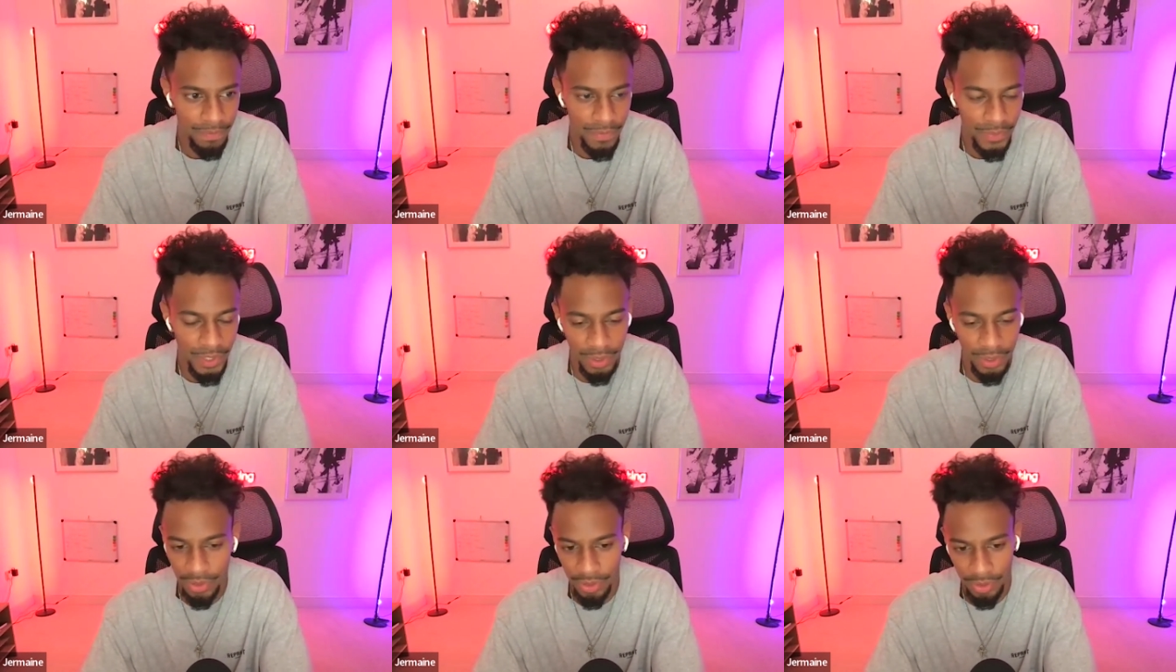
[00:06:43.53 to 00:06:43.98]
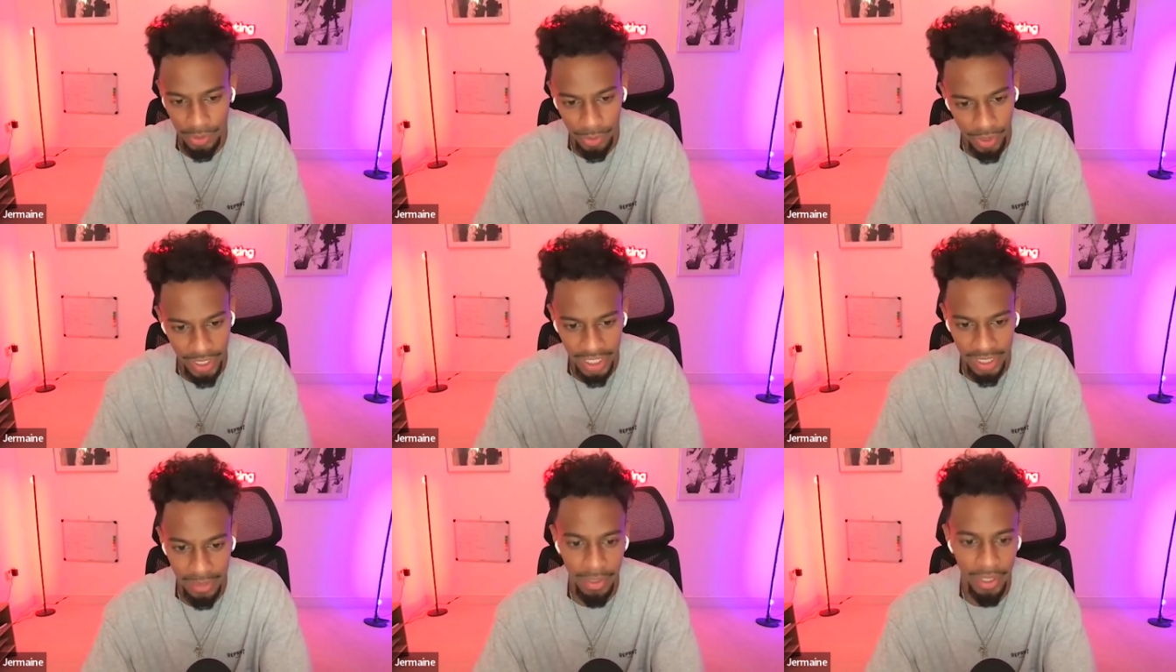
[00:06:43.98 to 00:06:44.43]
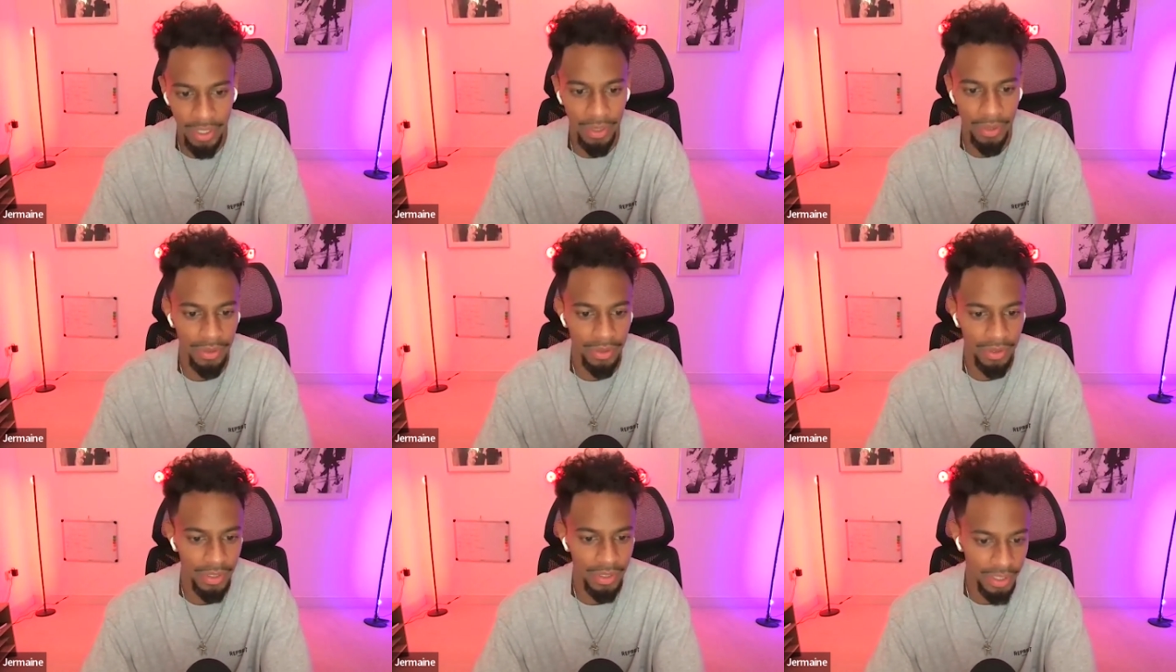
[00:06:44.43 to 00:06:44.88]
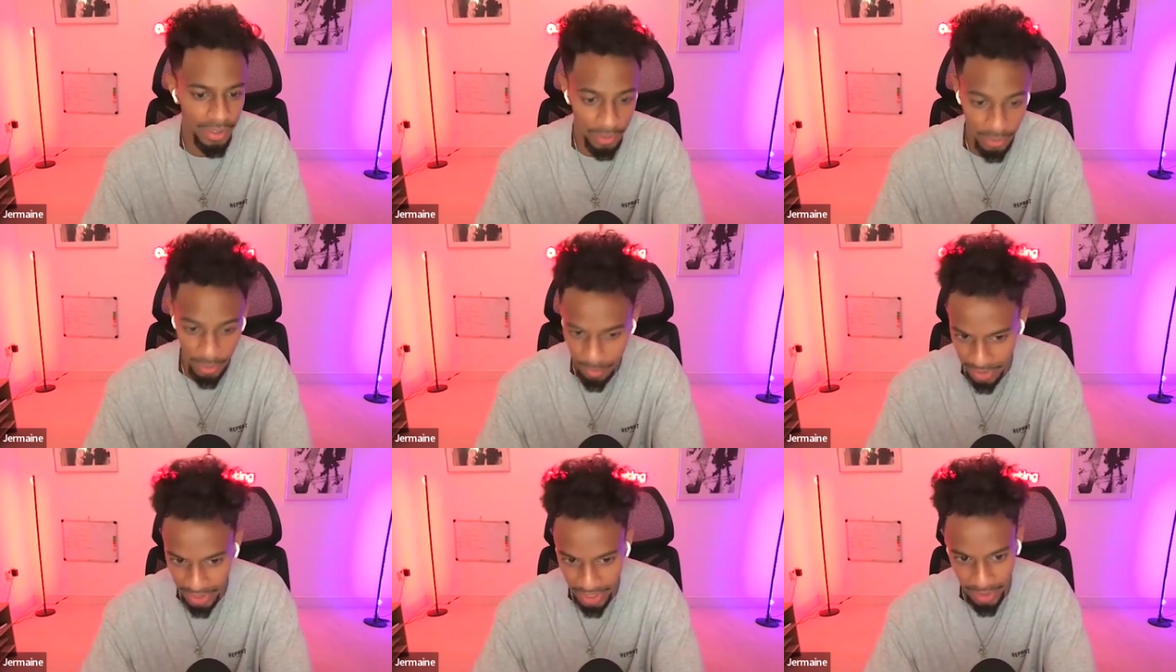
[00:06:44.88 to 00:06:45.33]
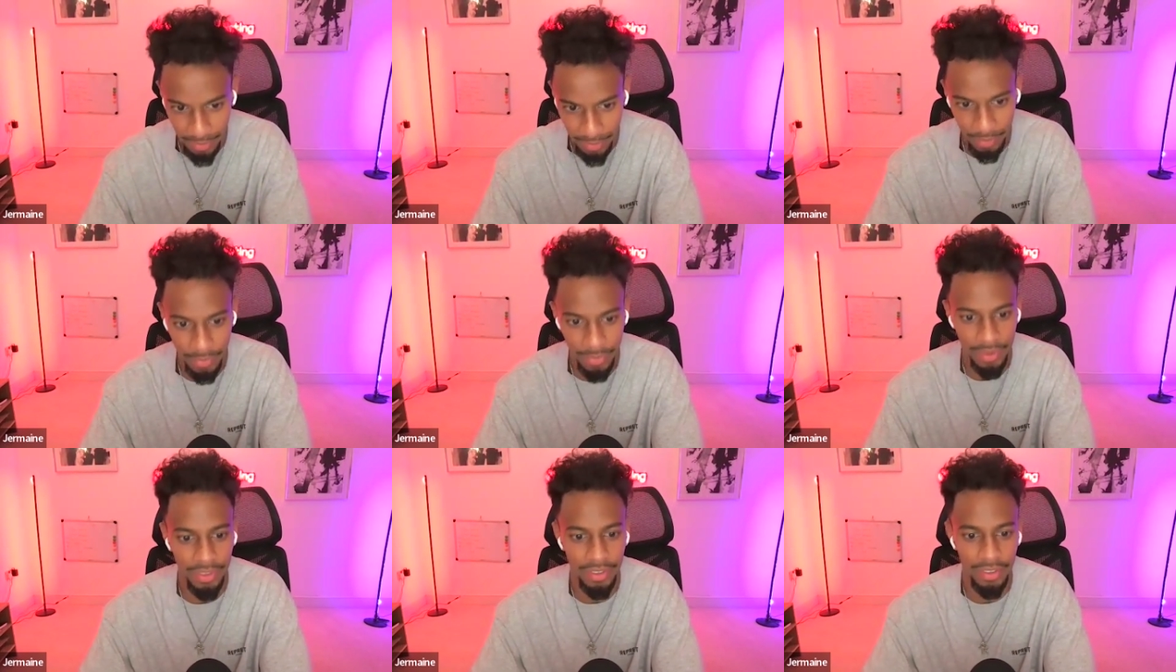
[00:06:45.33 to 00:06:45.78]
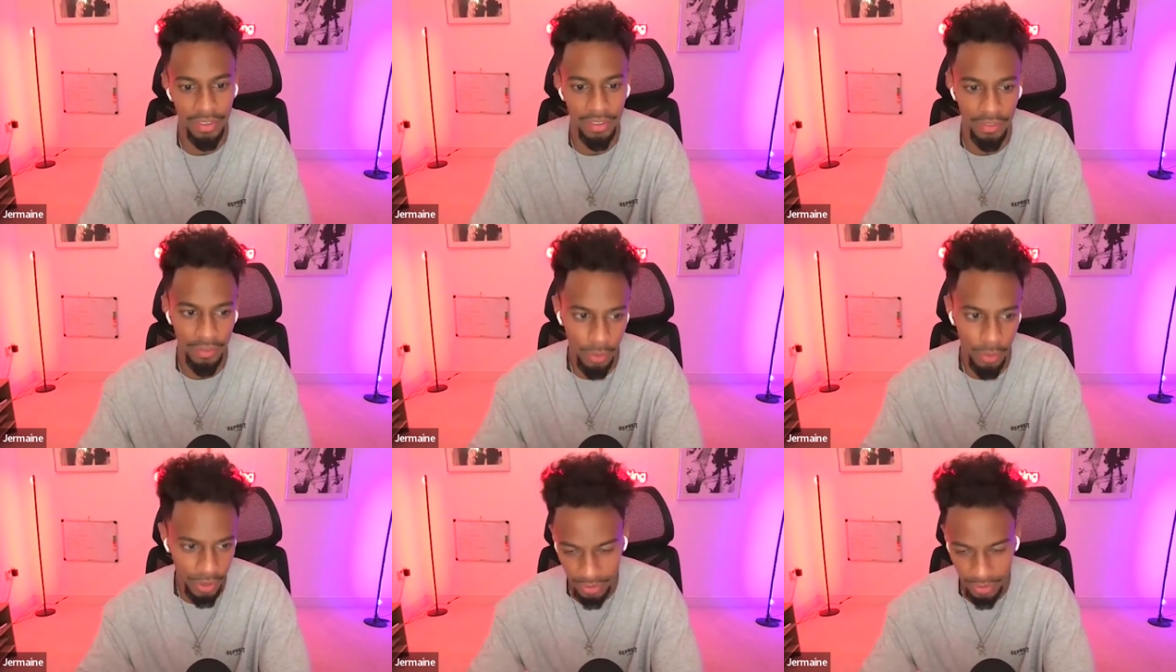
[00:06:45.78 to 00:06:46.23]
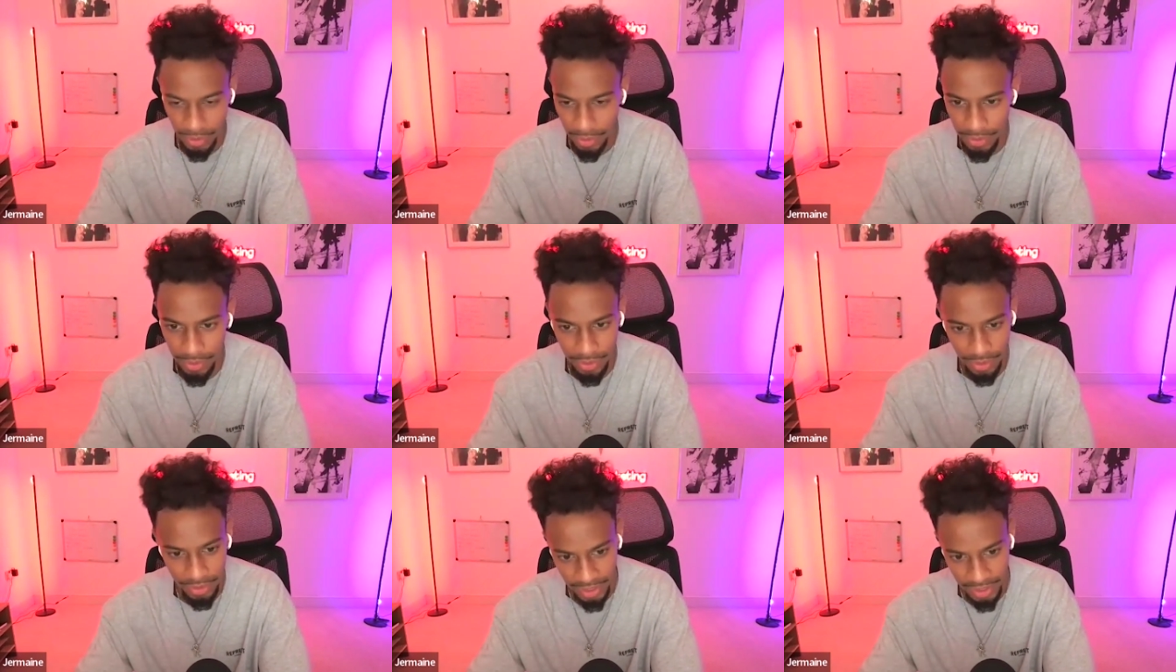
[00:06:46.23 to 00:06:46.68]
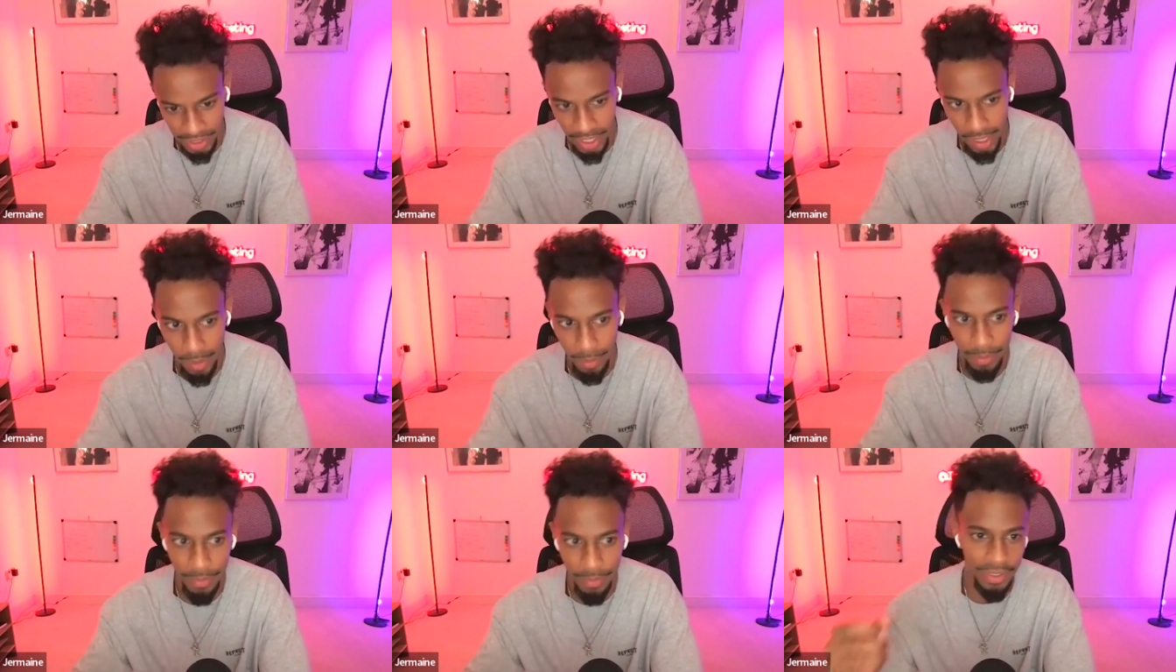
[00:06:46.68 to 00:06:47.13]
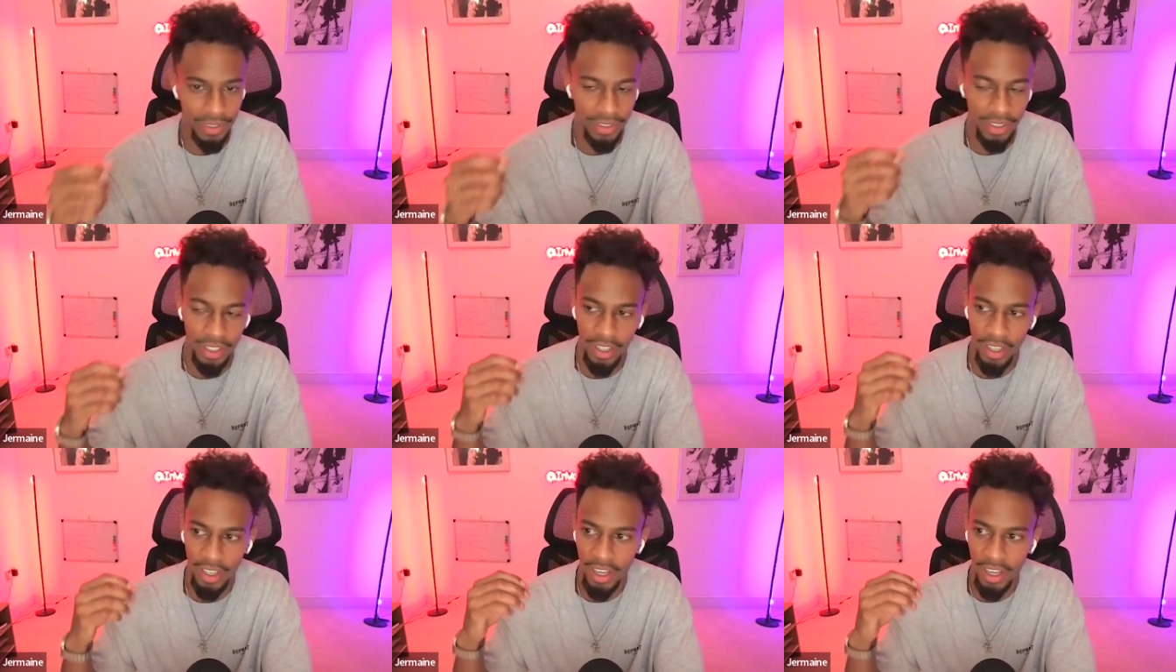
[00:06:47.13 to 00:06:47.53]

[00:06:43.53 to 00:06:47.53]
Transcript: it was just straight emails, Instagram DMs, voice notes on DMs,